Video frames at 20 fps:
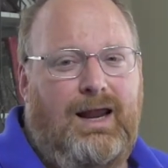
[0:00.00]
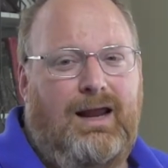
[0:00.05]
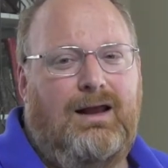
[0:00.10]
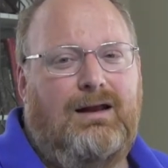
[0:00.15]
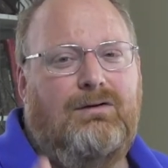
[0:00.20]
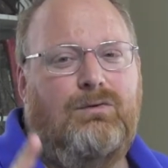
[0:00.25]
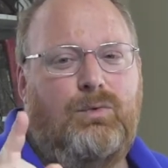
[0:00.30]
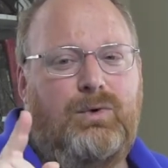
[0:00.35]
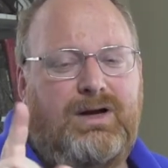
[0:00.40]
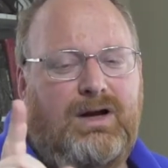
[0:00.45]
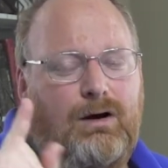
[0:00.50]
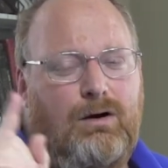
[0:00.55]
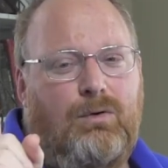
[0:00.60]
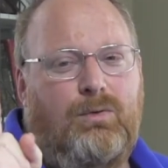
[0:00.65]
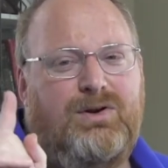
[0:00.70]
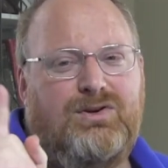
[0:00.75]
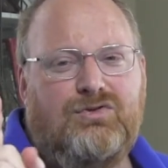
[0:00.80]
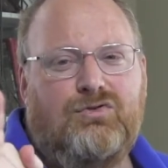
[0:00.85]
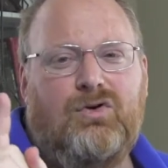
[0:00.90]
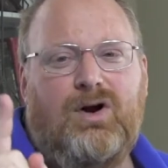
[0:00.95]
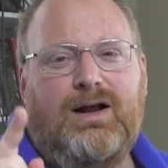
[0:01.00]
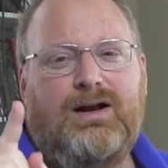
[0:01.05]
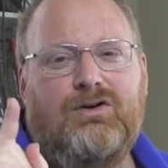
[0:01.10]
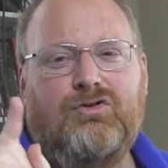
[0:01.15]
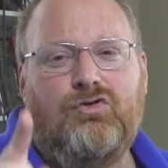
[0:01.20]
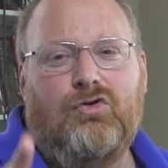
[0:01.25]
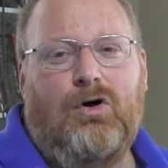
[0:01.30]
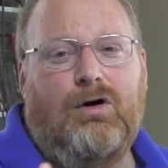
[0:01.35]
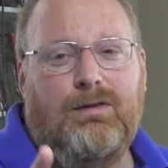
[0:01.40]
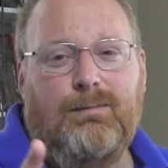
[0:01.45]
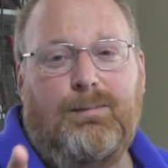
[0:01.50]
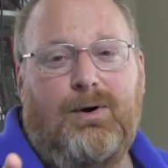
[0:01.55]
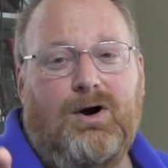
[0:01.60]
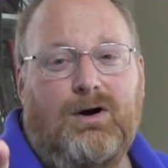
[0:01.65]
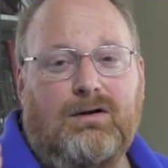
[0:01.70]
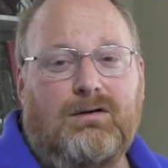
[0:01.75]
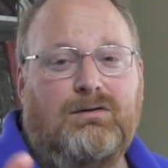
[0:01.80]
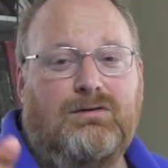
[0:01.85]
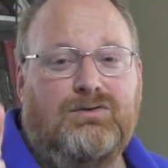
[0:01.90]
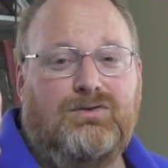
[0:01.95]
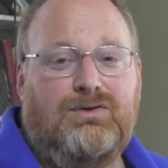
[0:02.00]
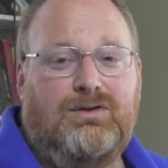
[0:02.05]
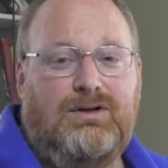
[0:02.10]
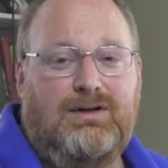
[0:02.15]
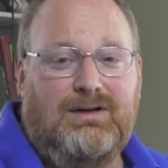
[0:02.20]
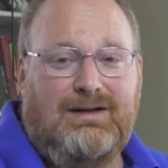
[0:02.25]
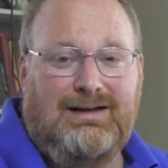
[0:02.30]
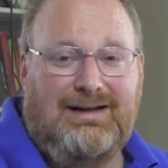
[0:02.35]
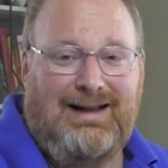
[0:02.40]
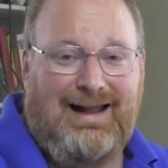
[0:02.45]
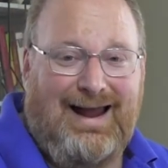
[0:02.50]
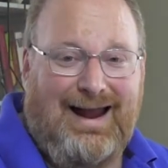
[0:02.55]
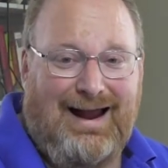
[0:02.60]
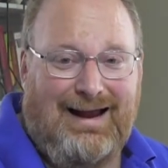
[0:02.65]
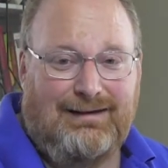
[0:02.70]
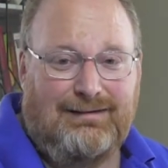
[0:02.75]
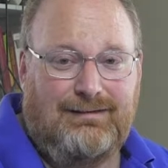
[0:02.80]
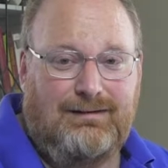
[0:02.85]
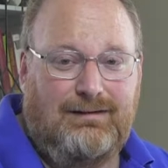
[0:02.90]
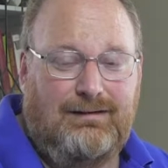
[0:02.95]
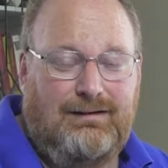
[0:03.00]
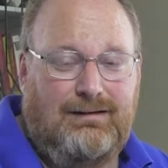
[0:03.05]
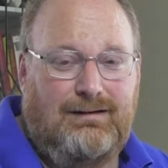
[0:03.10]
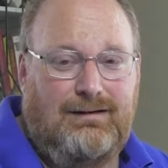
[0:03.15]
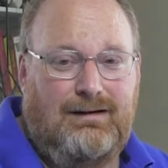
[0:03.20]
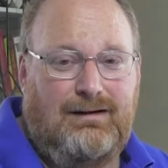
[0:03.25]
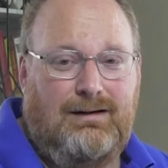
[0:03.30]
And we always try to draw the particles last.